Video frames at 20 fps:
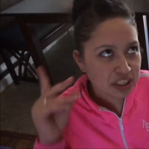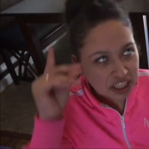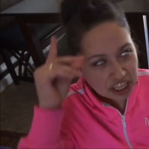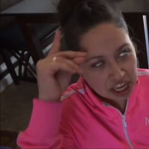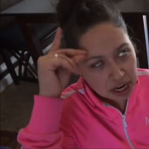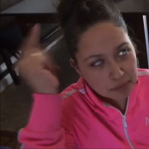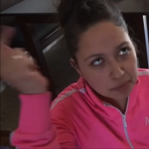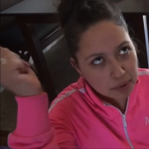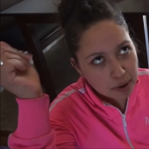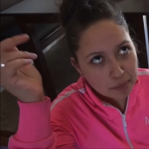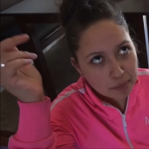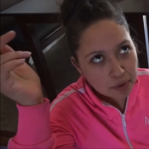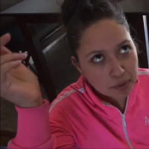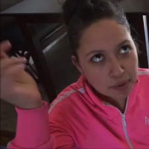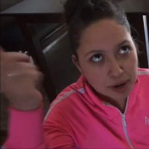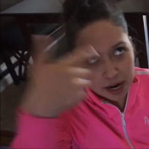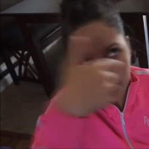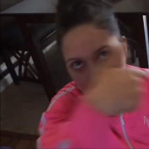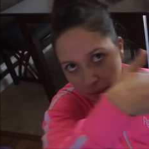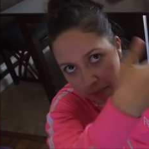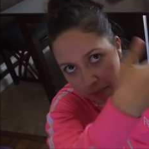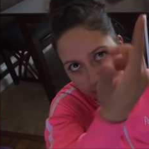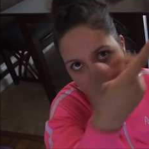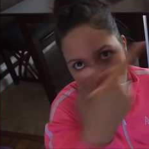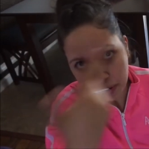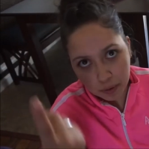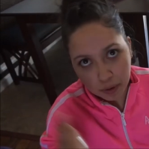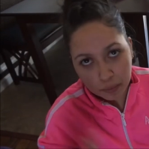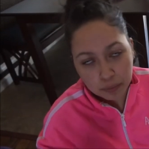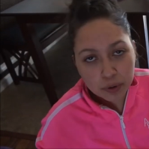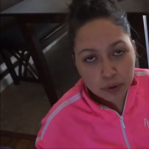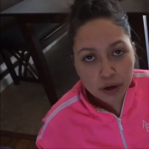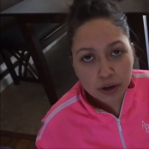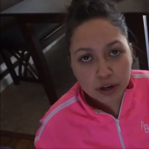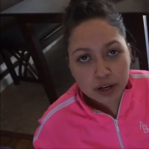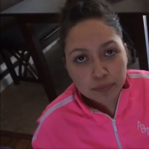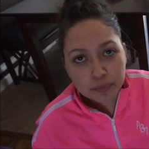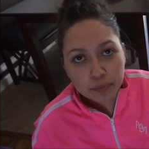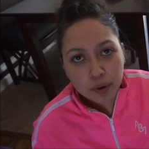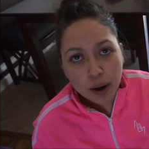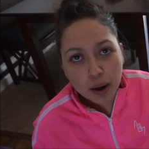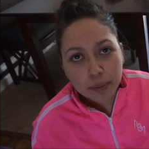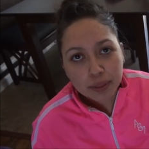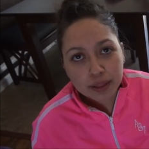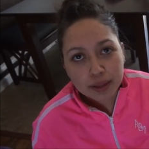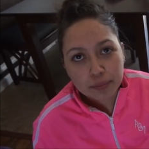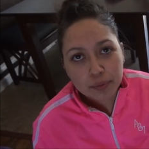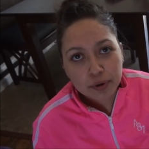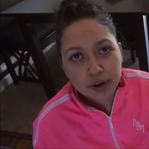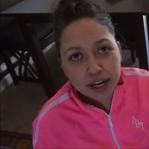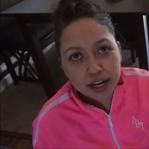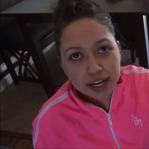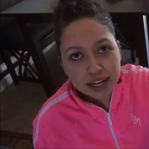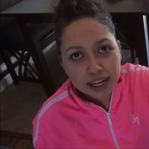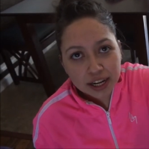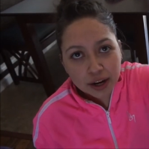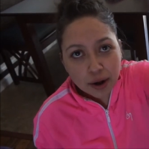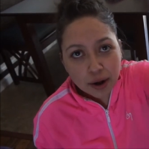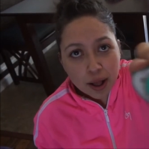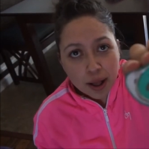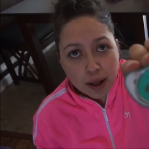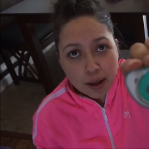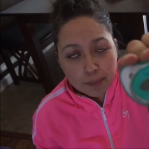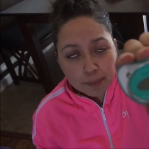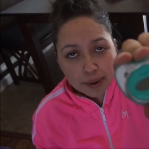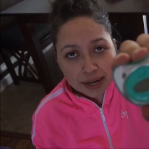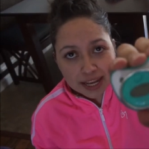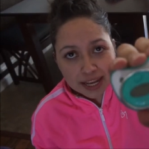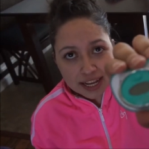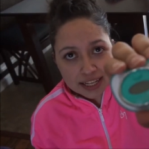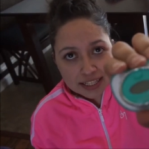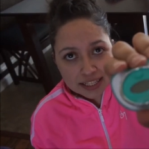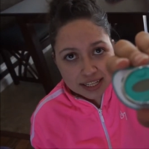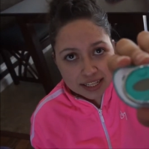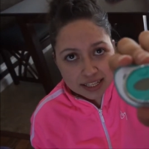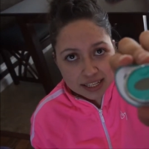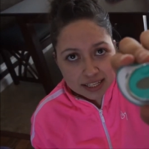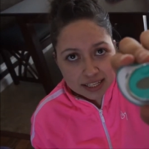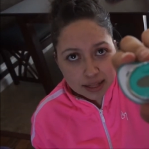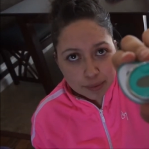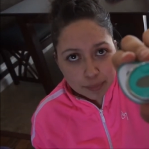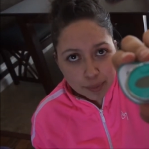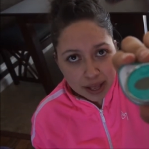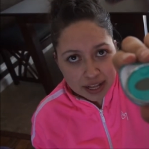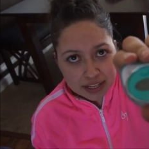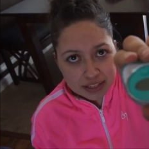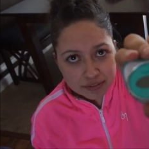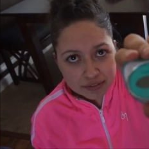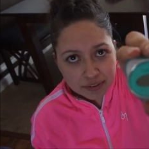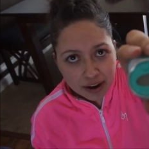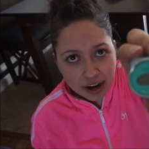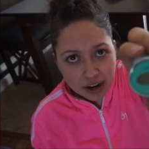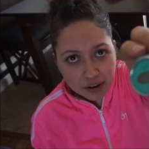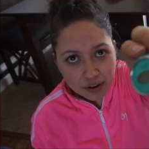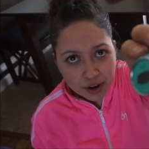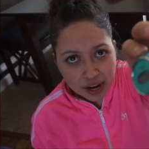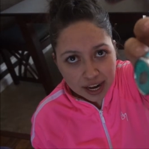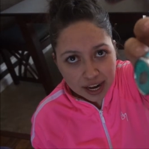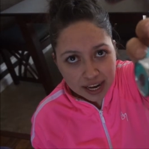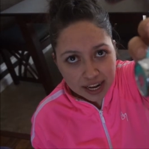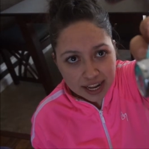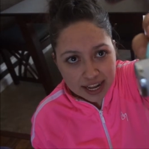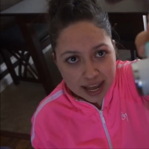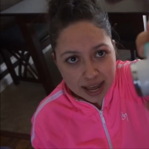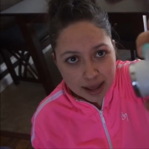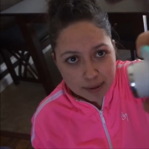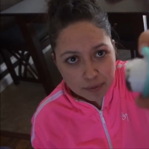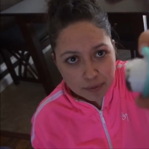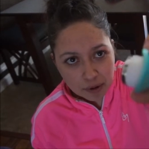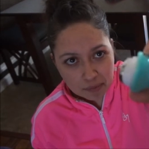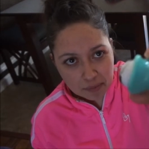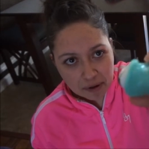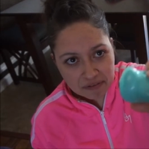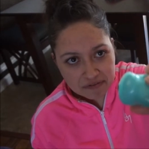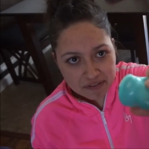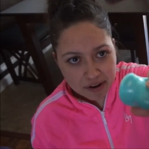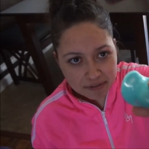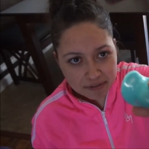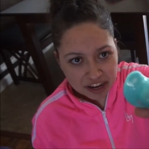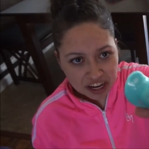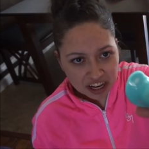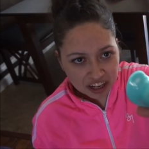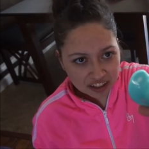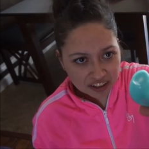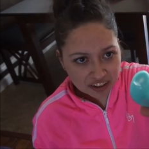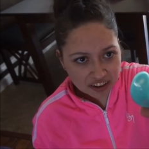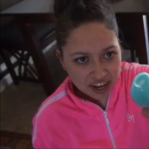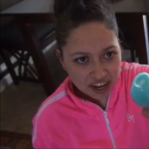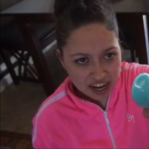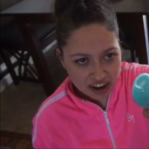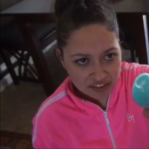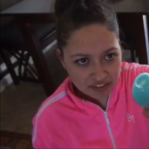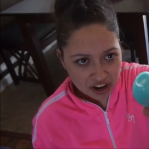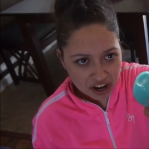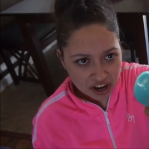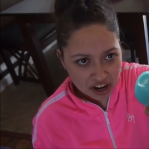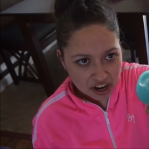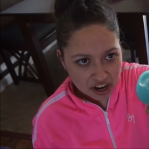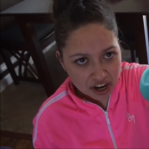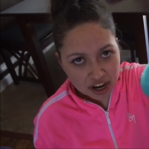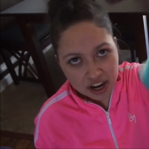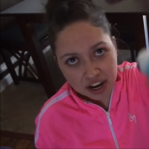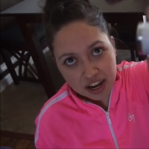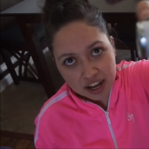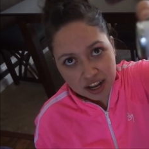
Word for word: can't remember right now but I will put it, probably put it here but yes this is the pacifier and it came on my favorite color ever